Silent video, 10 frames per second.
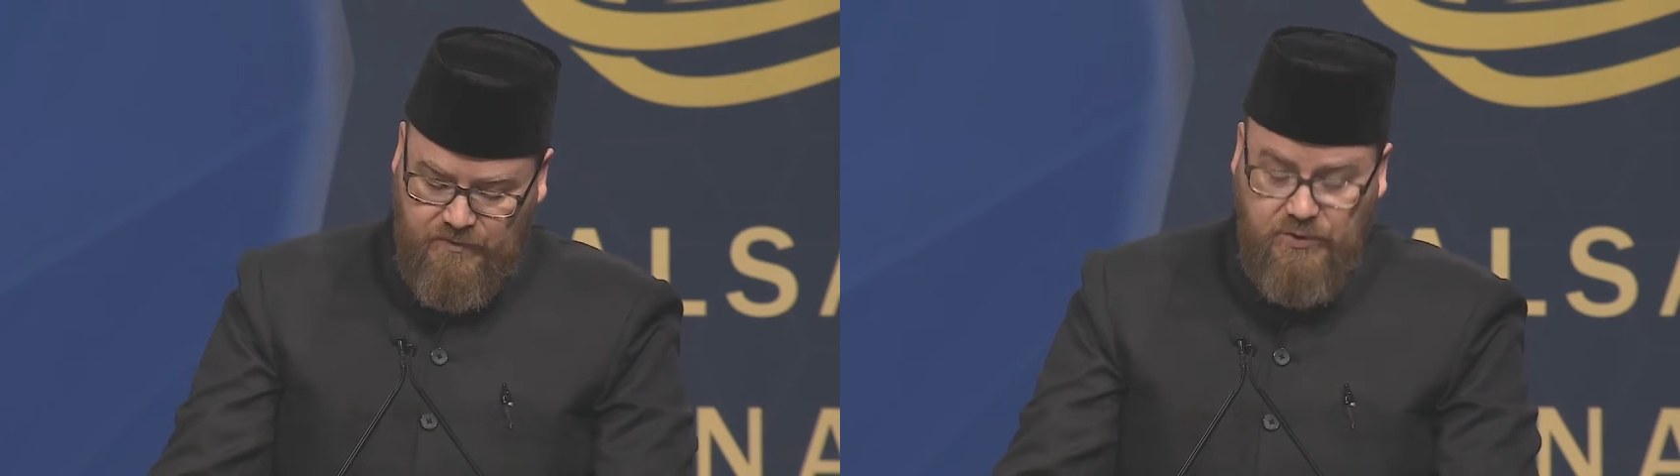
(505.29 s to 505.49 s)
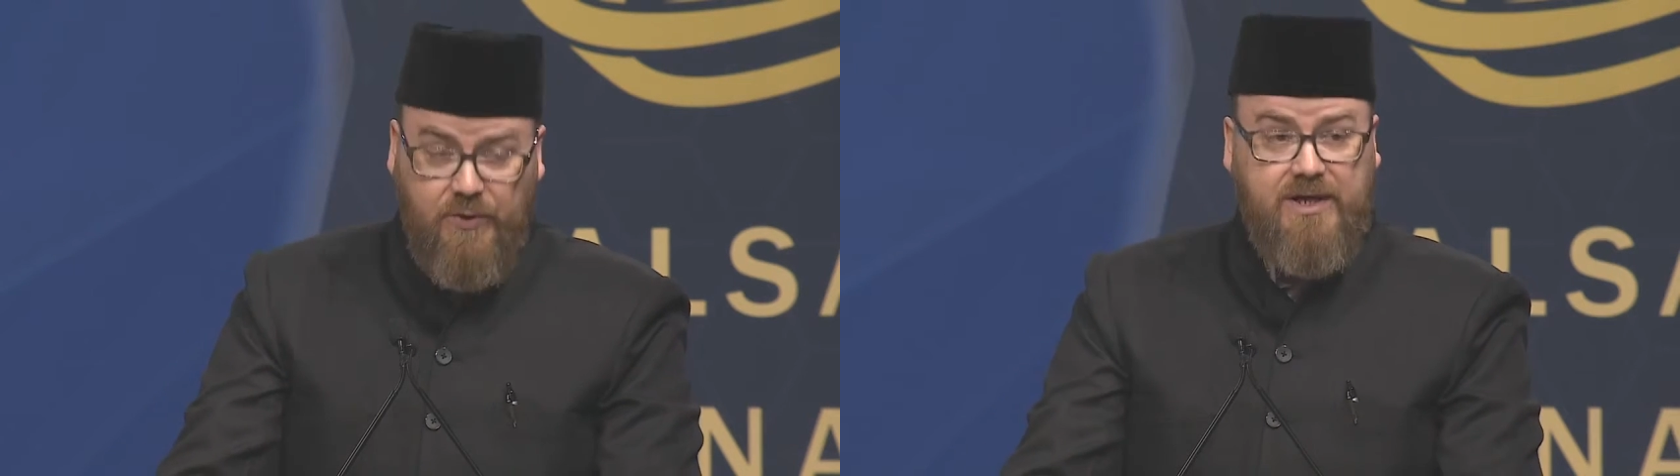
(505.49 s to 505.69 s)

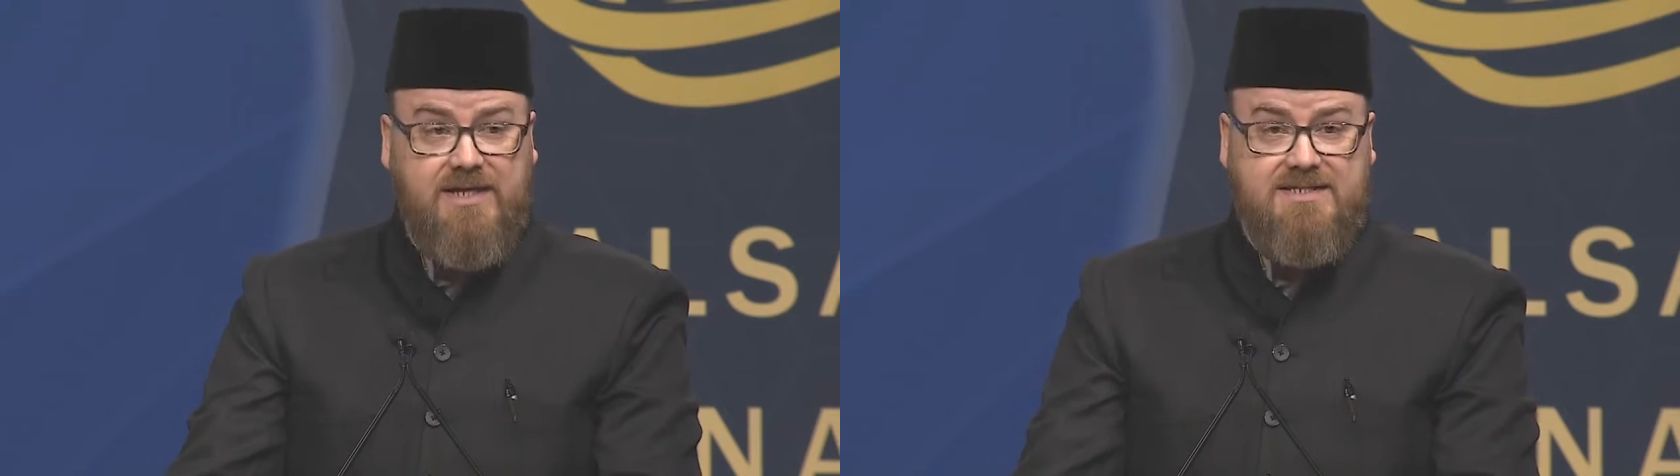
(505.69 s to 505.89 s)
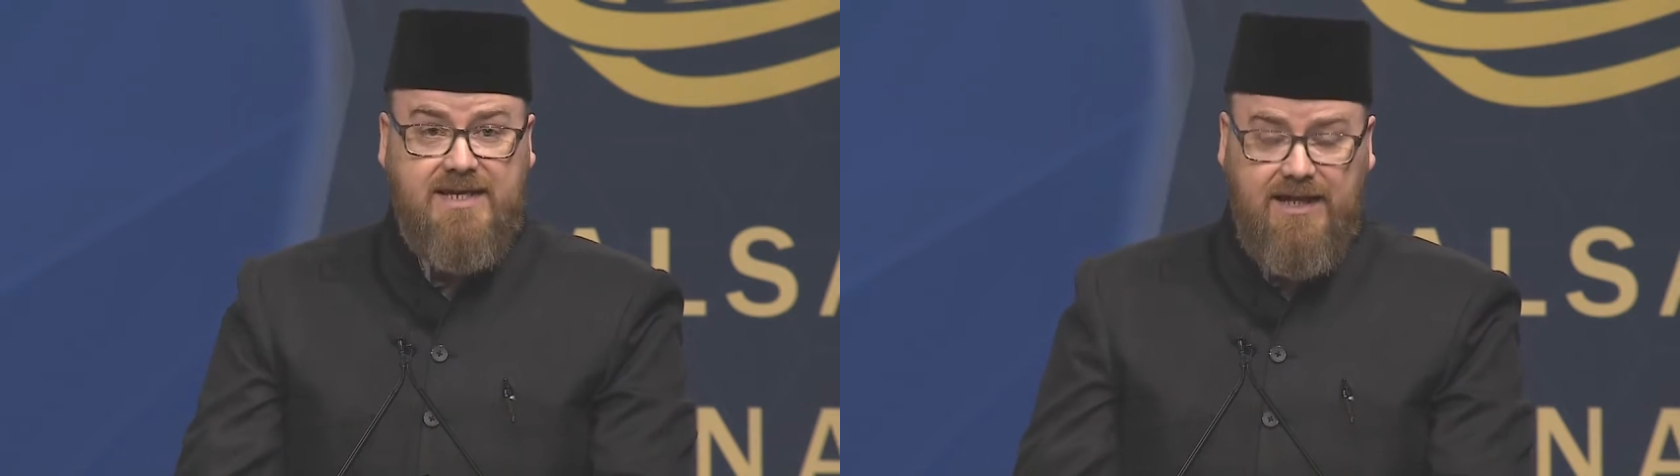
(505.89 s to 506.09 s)
during
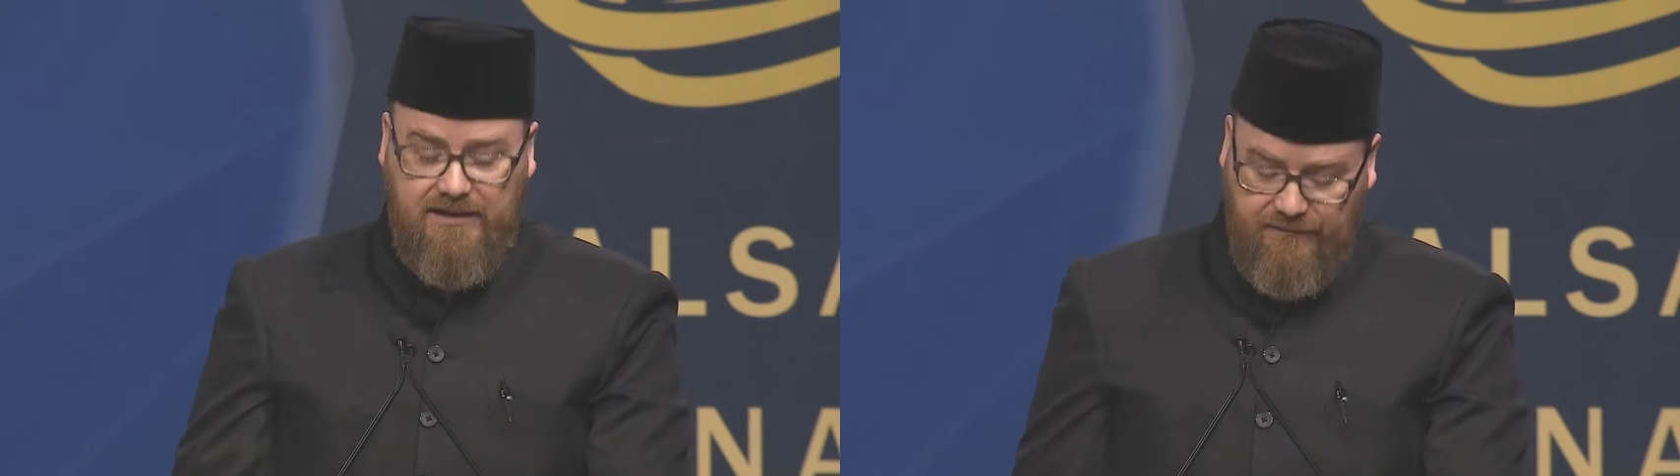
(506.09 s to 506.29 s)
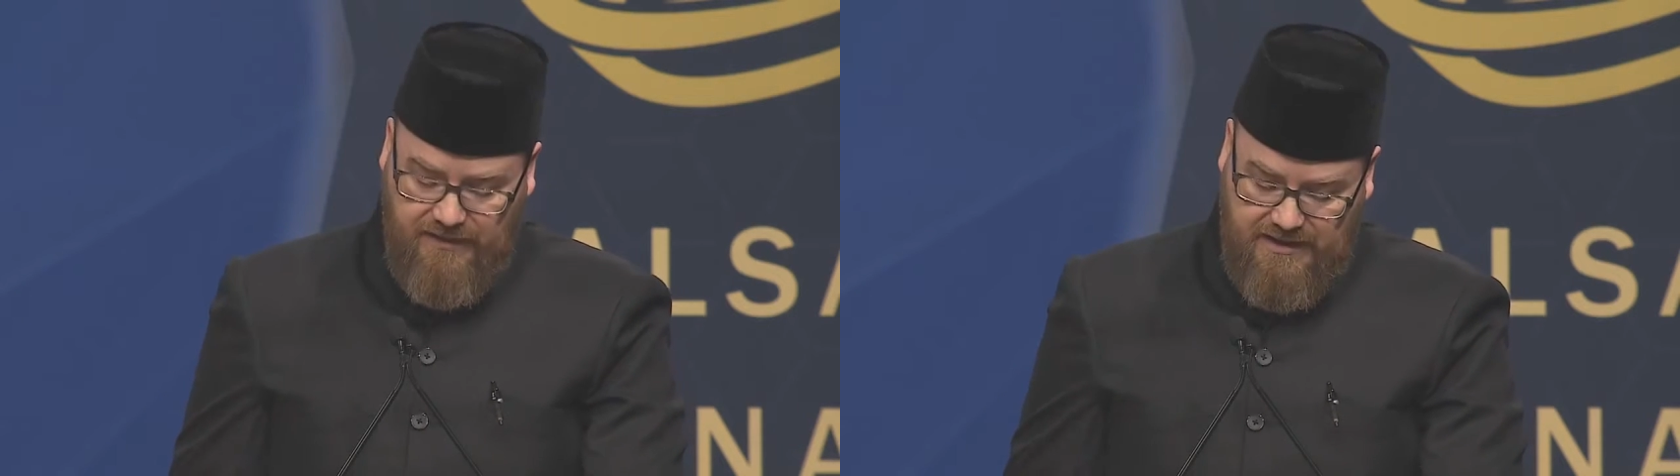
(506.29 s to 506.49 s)
his
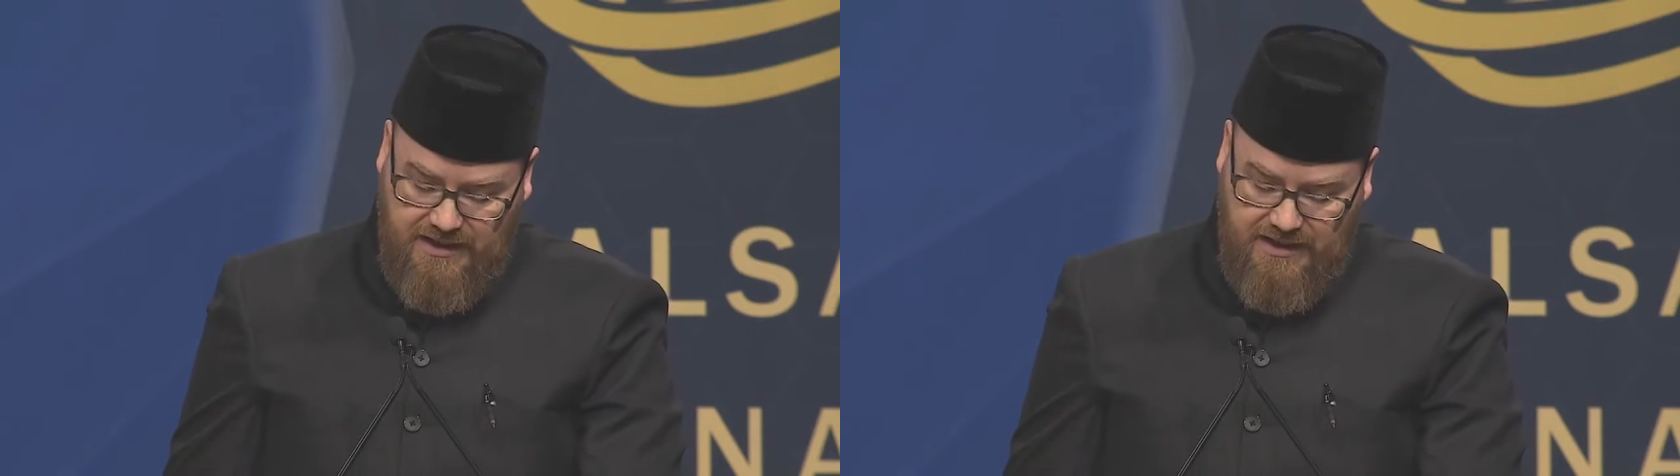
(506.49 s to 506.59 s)
caliphate,